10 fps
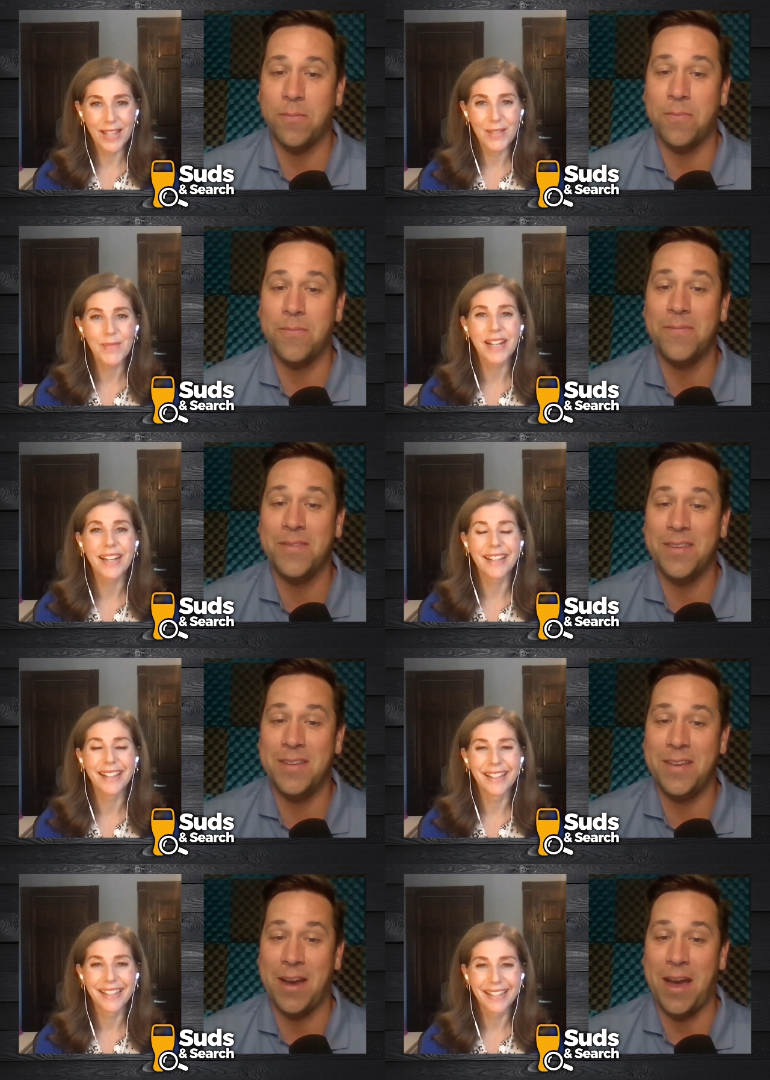Speaker 1: volleyball?
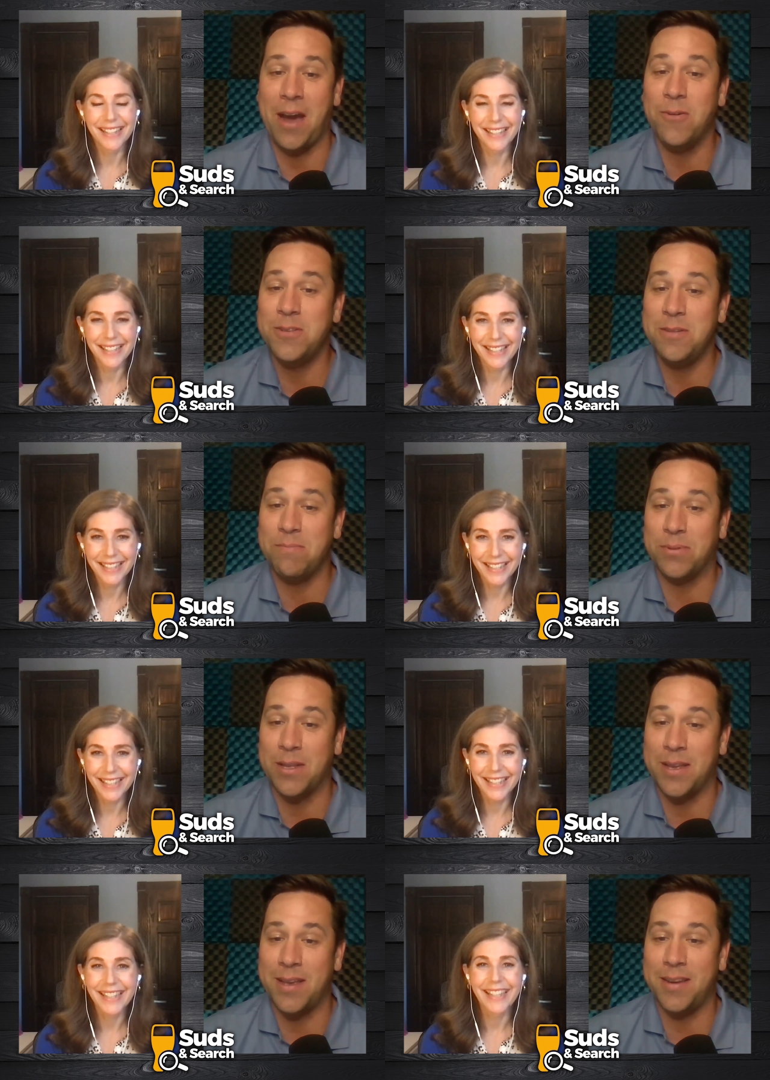Yeah, how is it
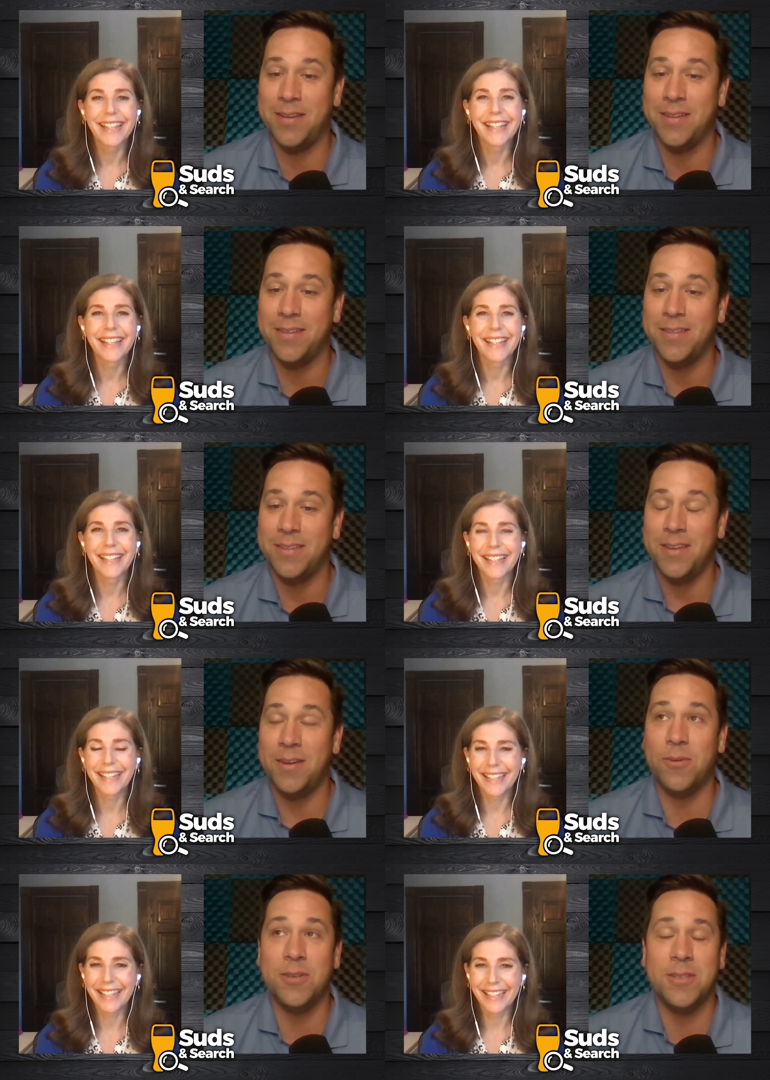played?
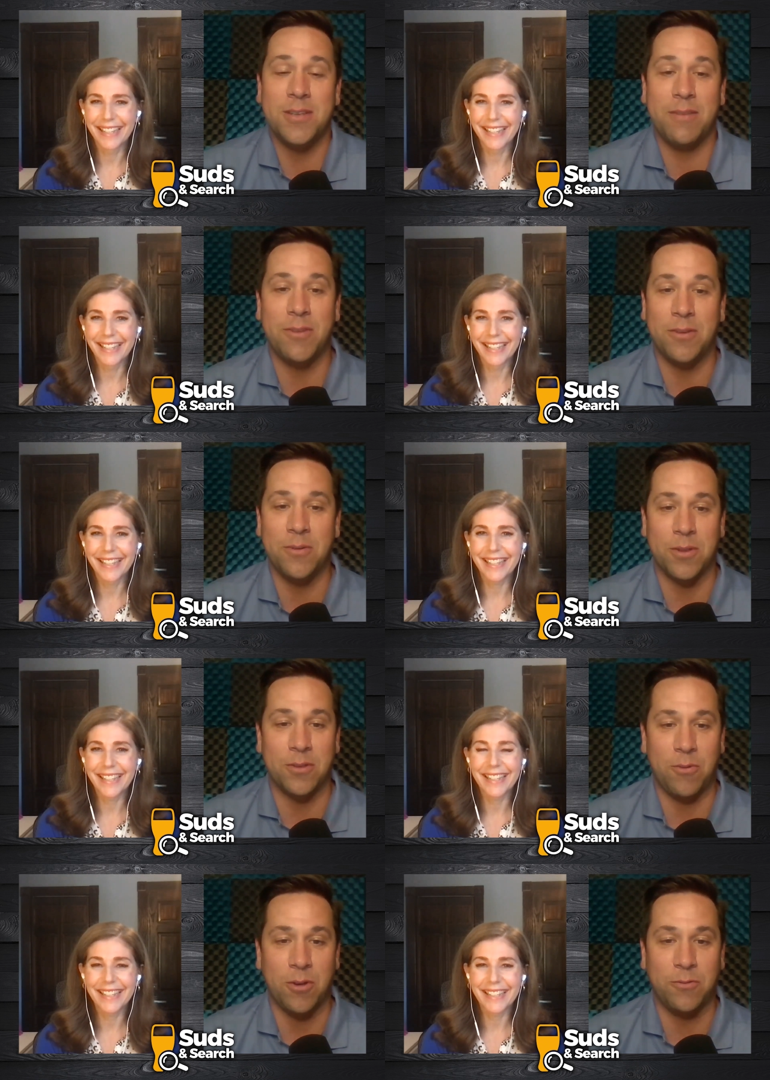what does this have to do
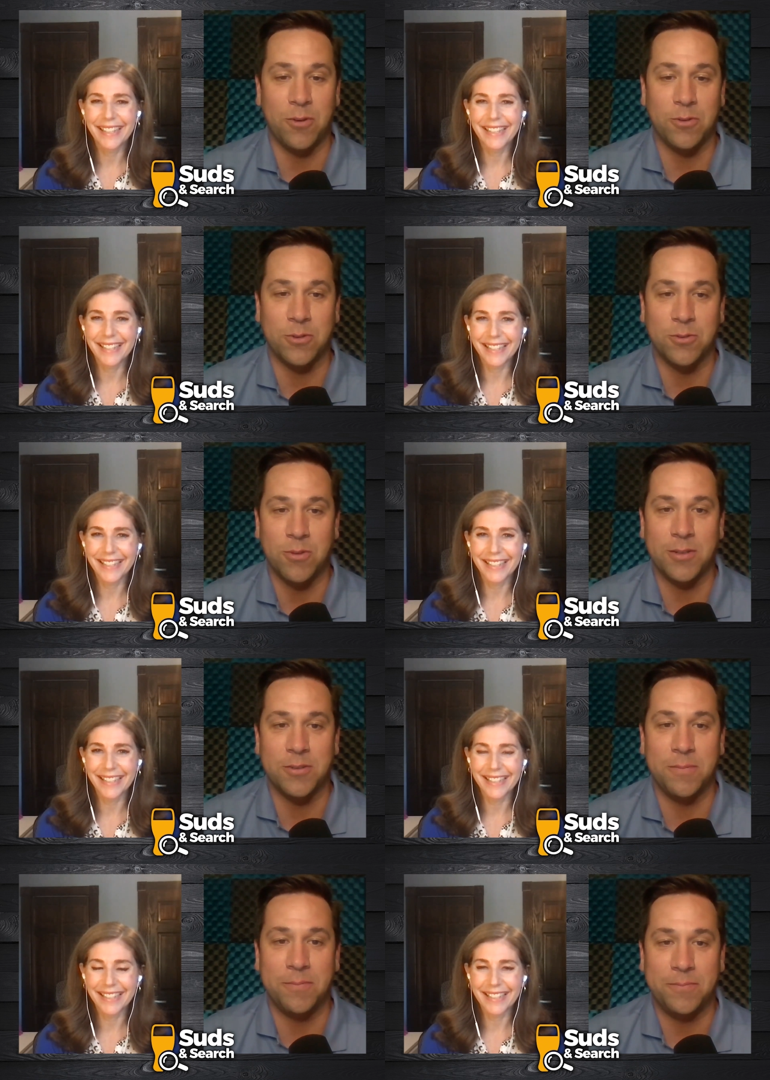with cross functional
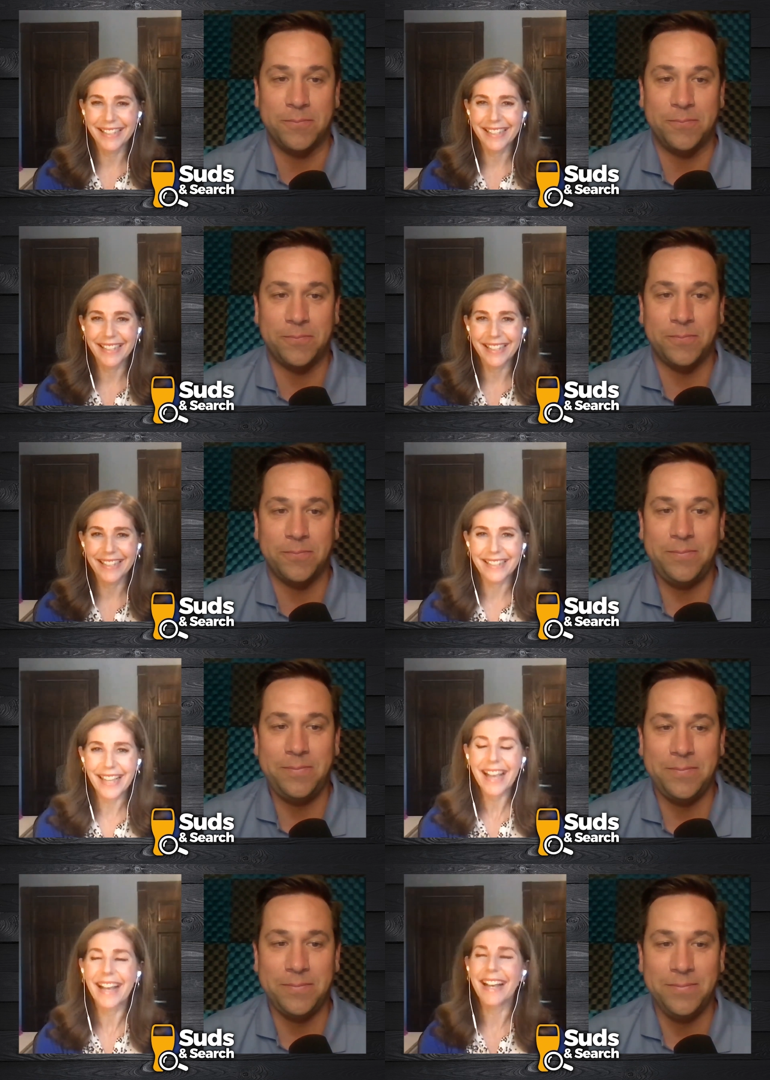strategy?
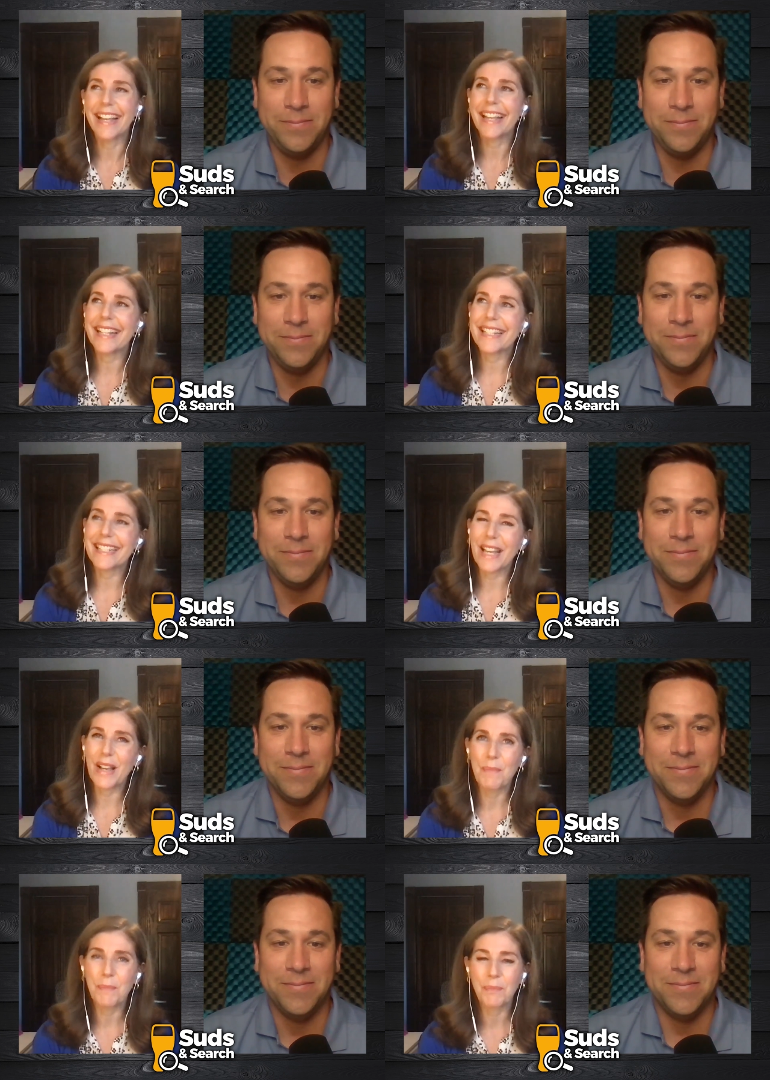
Speaker 2: Yeah, it's
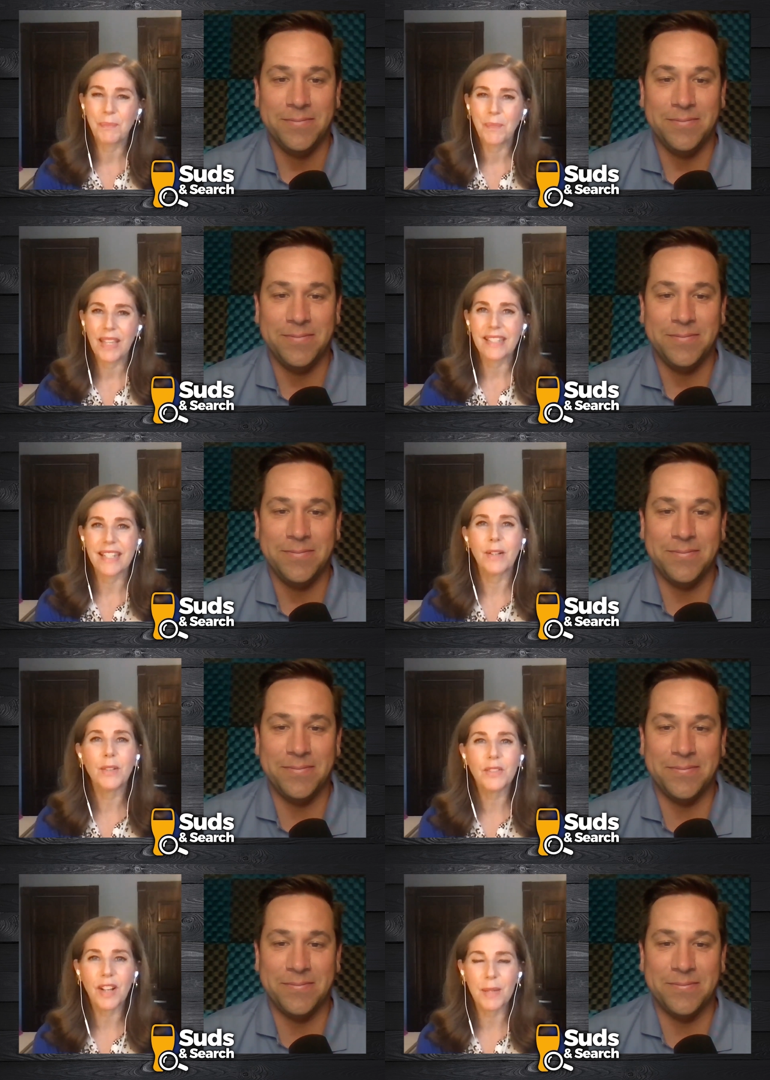um
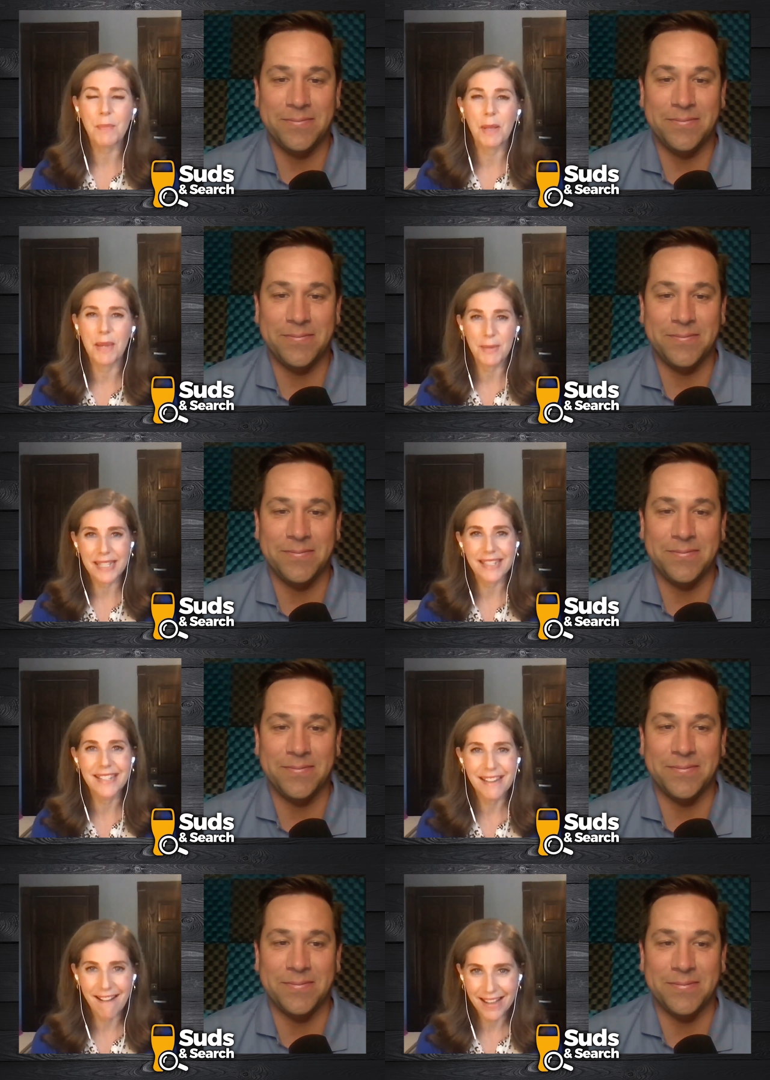stakeholder volleyball by the way is
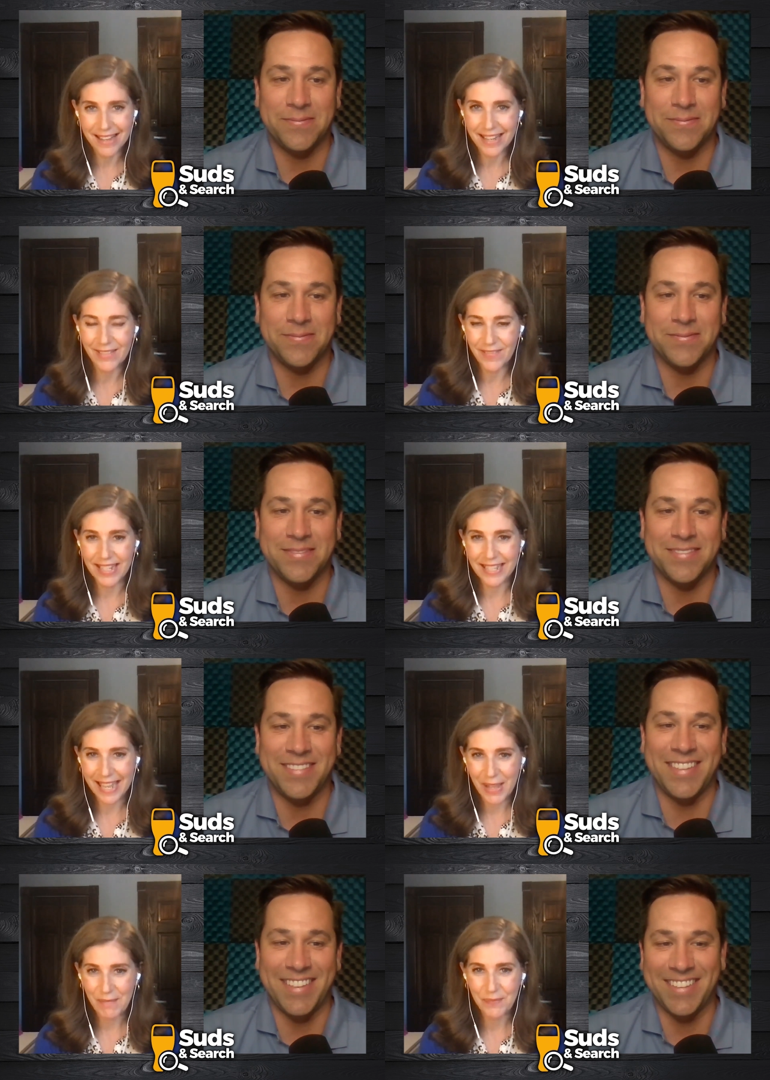not a fun
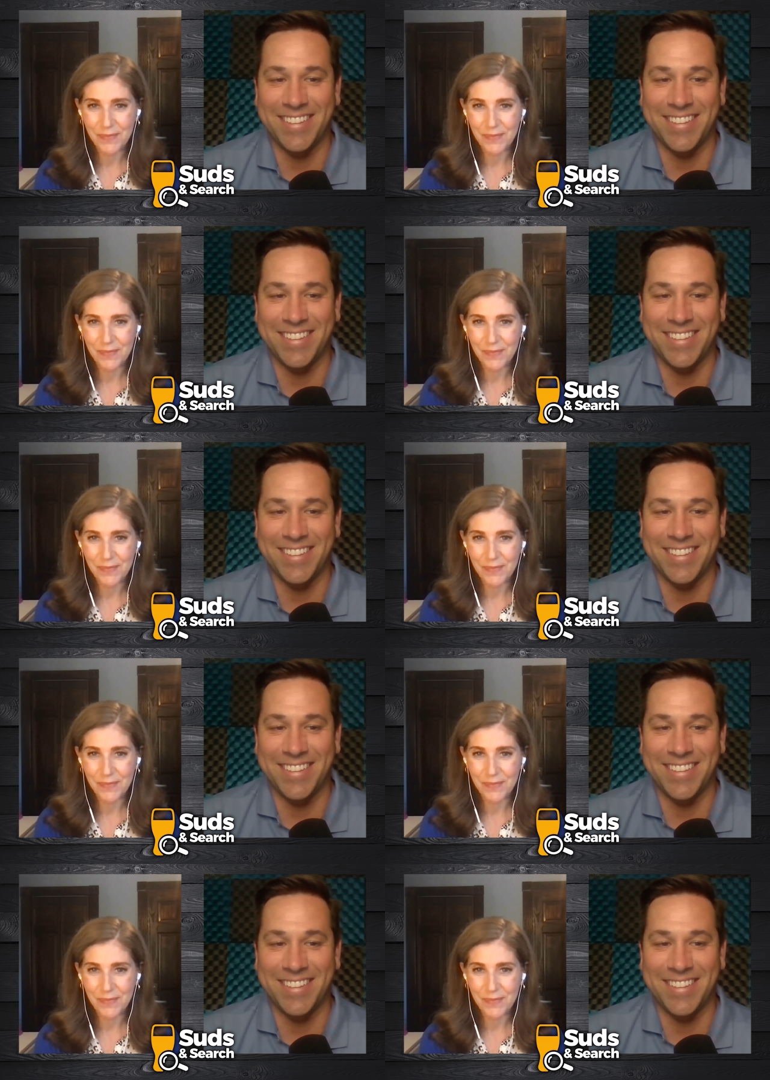game.